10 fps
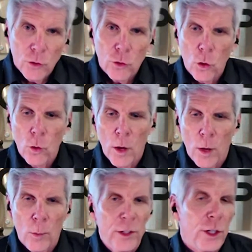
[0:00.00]
So
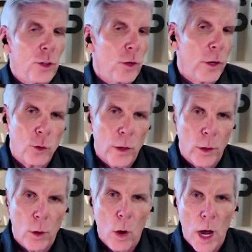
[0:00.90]
we see
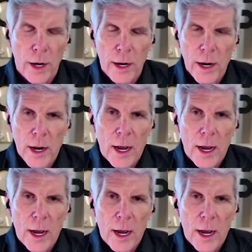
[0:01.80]
2021,